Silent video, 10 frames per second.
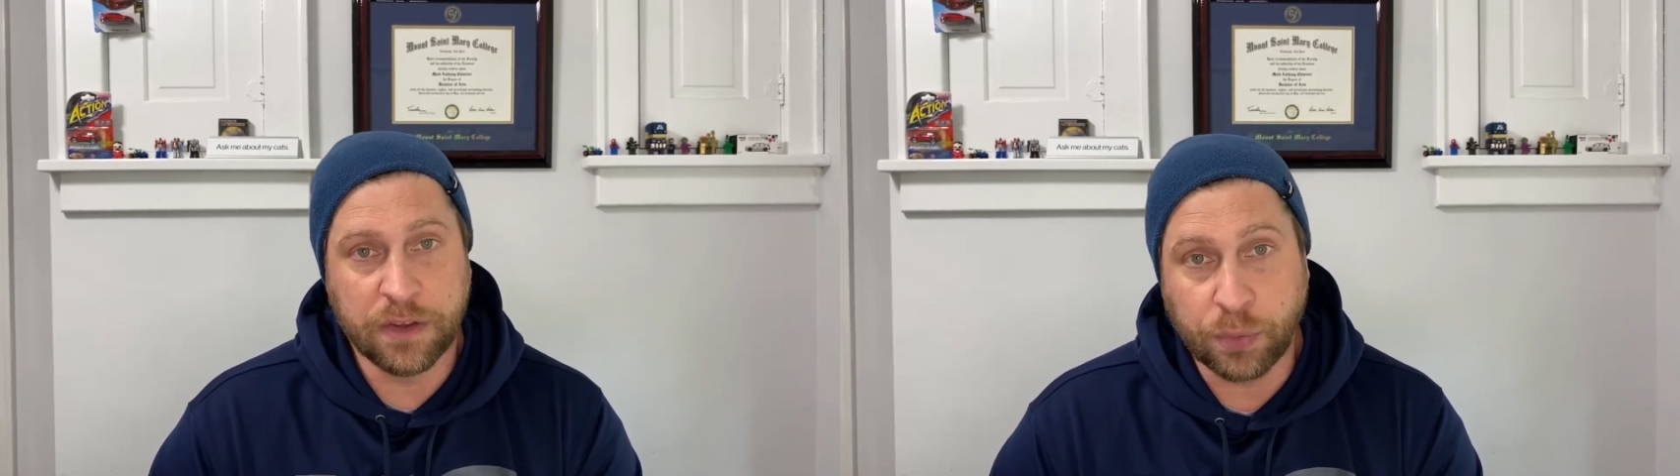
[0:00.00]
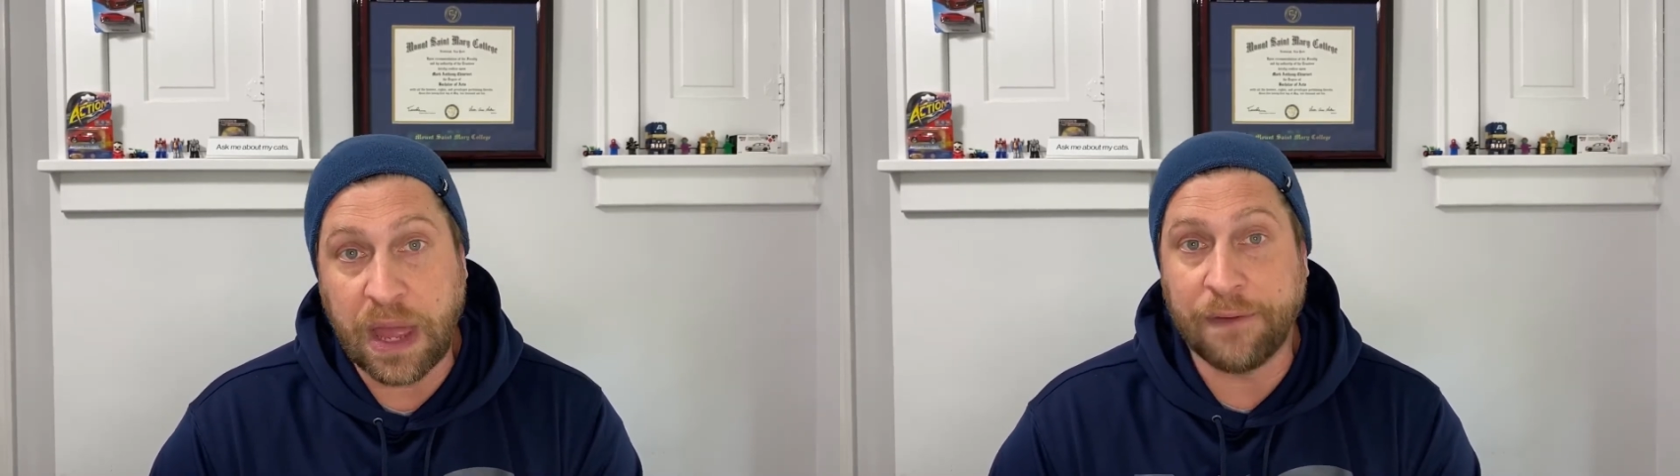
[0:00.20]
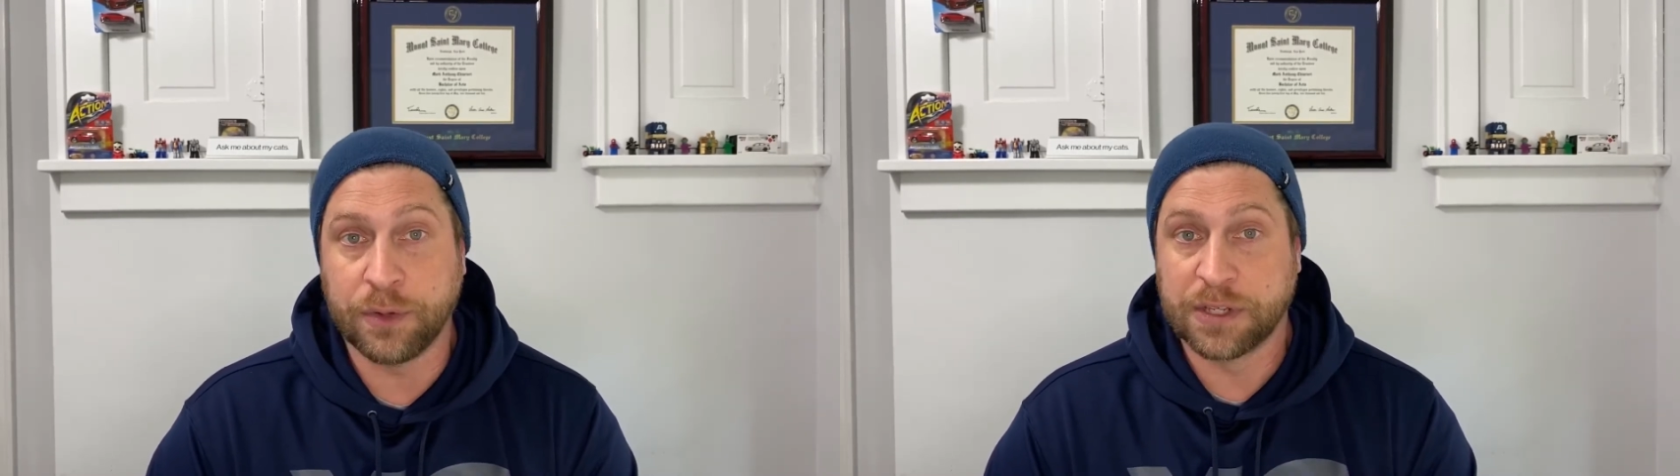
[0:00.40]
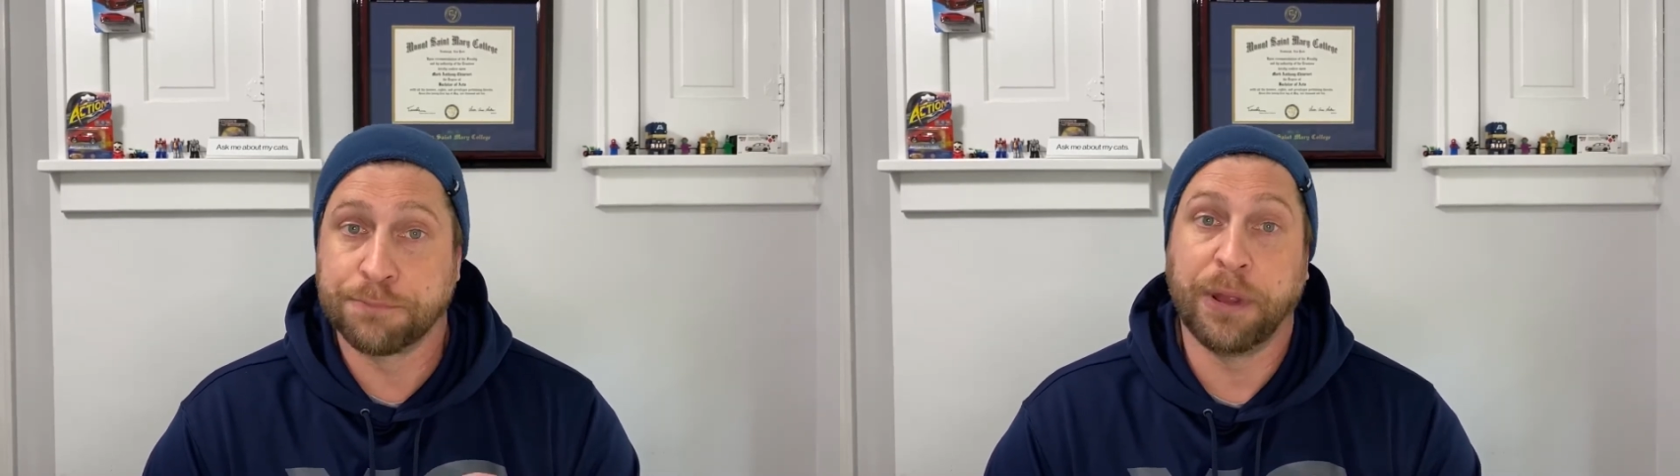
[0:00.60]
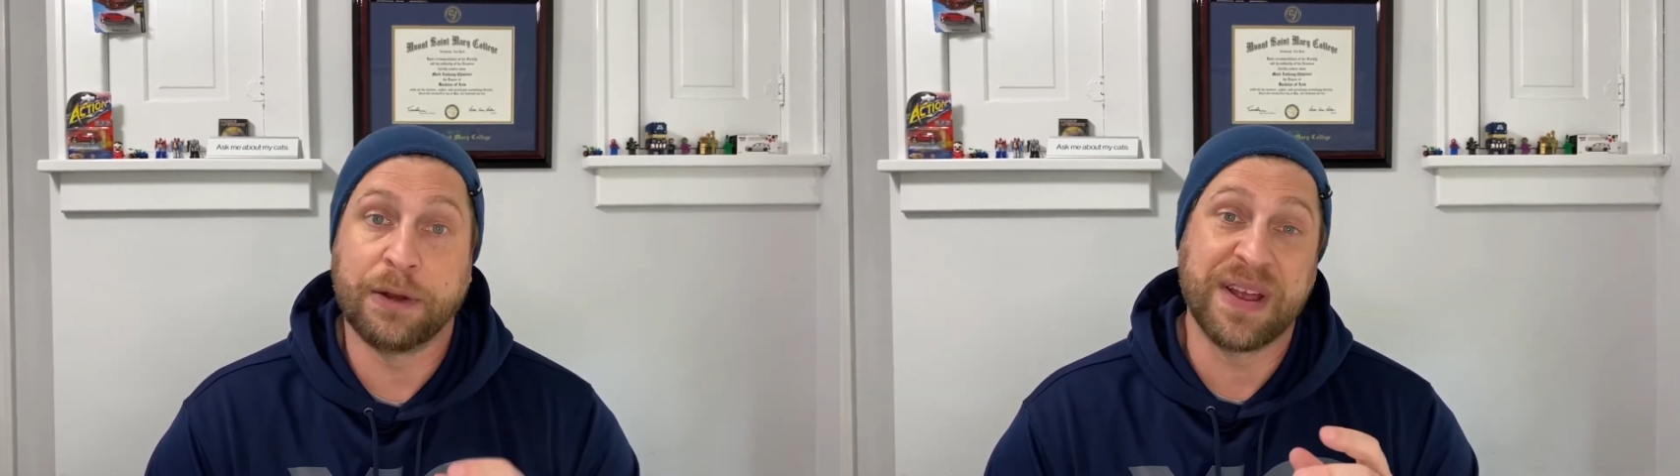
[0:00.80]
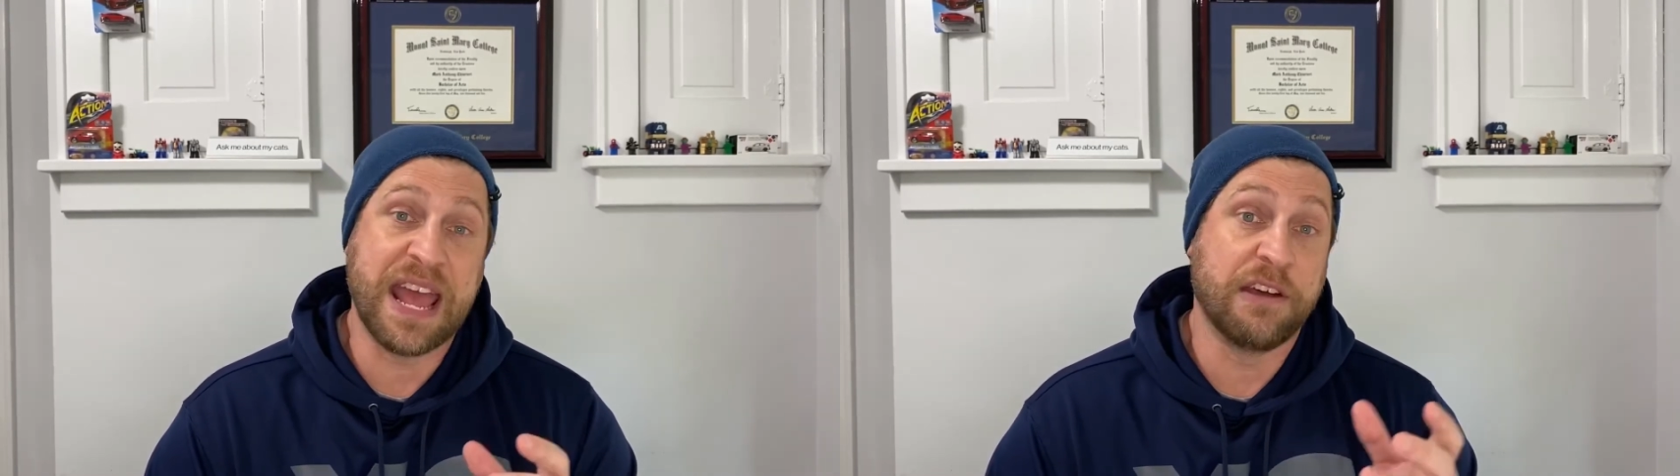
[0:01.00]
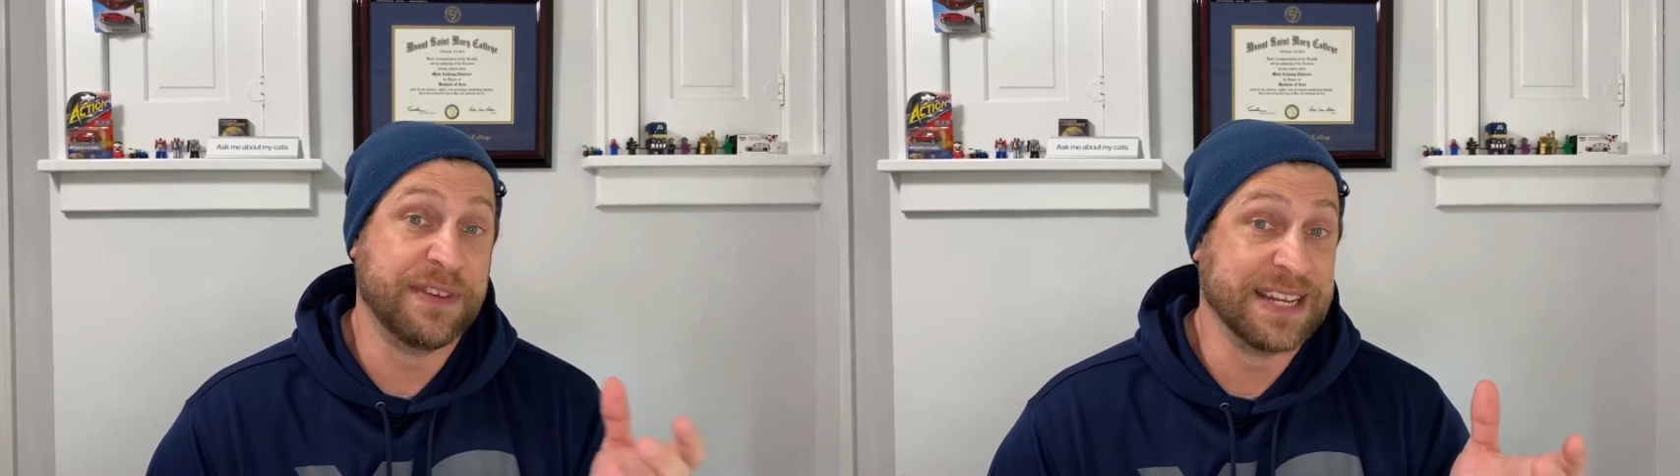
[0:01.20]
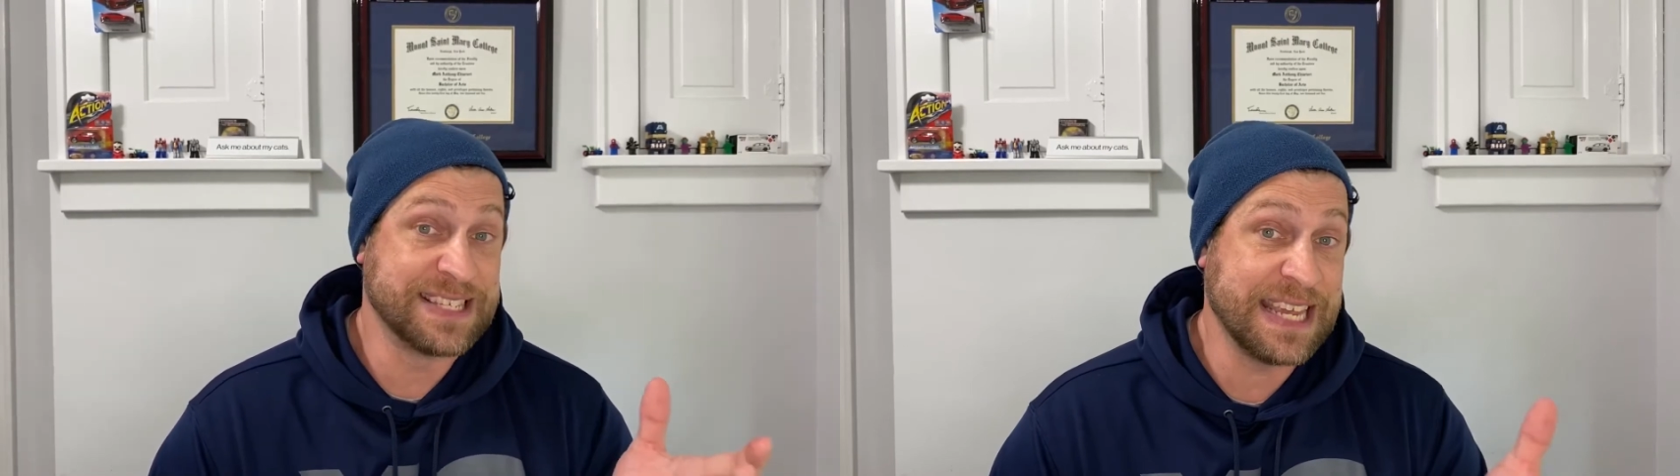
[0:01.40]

we'll have to explain what evidence